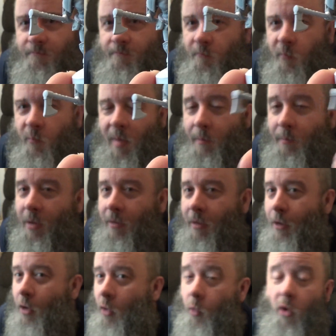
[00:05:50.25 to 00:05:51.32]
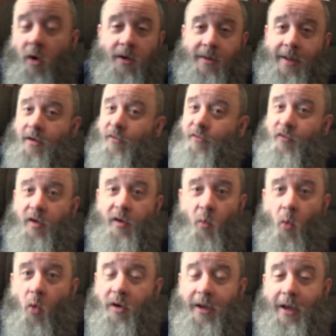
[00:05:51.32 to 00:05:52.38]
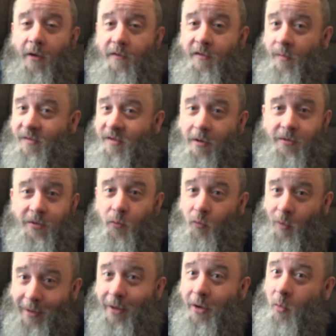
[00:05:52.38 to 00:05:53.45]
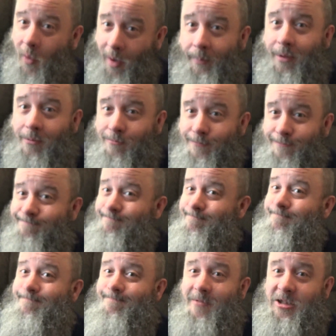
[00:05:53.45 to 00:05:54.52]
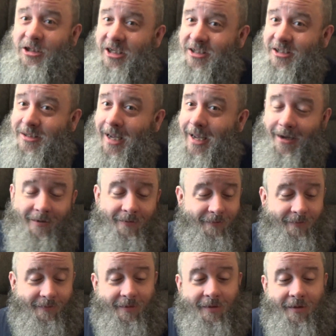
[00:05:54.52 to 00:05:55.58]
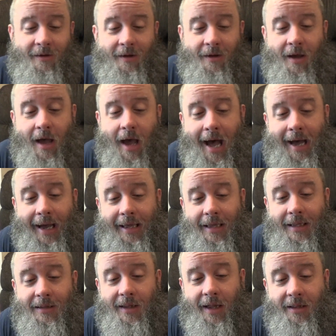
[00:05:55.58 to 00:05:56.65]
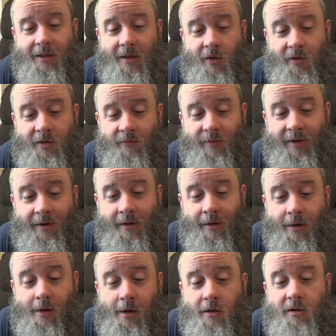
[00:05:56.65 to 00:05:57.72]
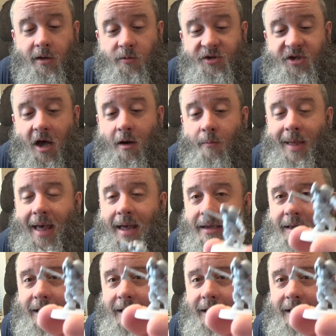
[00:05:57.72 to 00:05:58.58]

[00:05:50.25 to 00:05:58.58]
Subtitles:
Remember, we're in a land of free war gear, so it's called a relic weapon. Just saying. I like the look of it. Close combat,